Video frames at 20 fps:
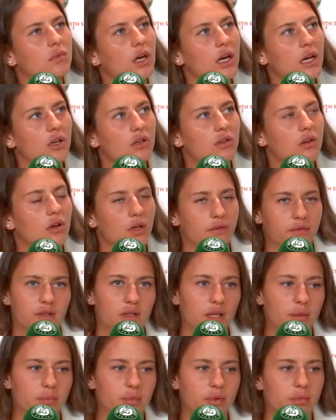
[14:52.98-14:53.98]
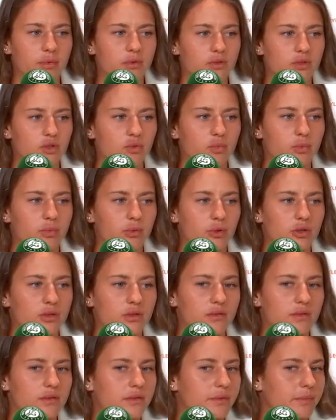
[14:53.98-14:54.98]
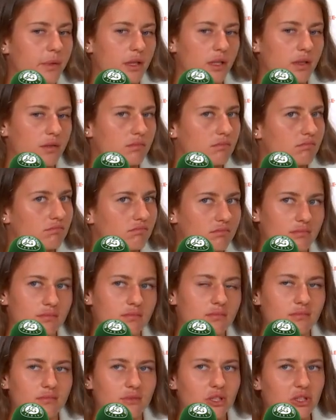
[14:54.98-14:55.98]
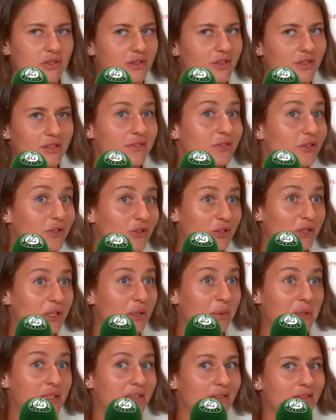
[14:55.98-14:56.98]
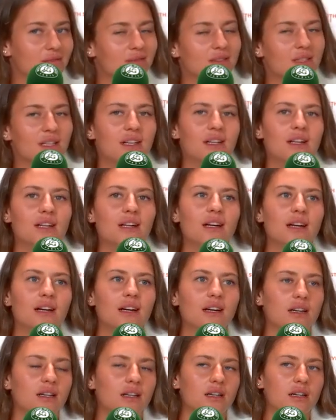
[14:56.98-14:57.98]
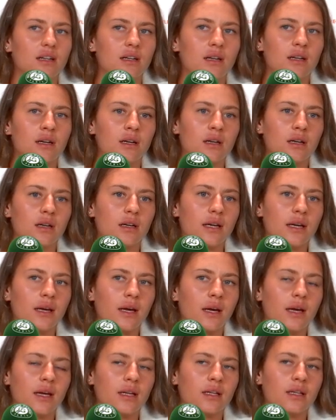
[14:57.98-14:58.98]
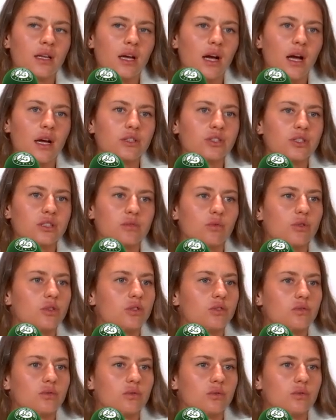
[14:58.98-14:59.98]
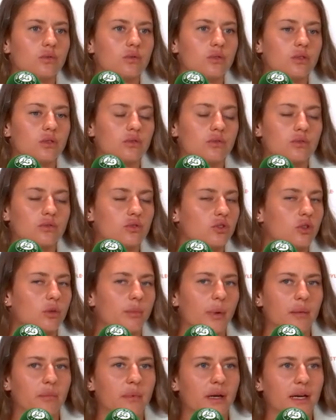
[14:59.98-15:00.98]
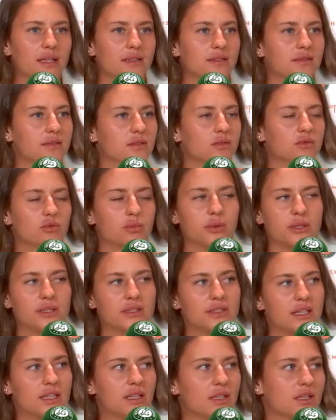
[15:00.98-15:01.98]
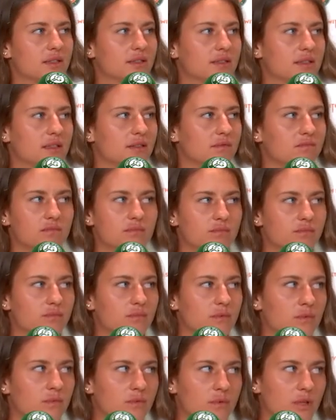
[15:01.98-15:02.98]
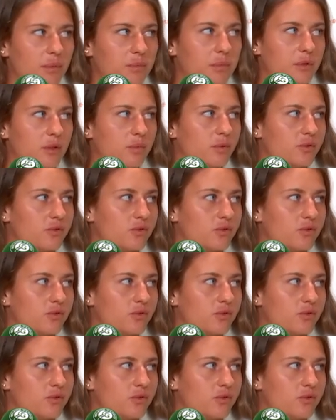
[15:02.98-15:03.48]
I don't know. I feel like people support me in the different tournaments. And I just want to, you know, to show my best and to play tennis and come people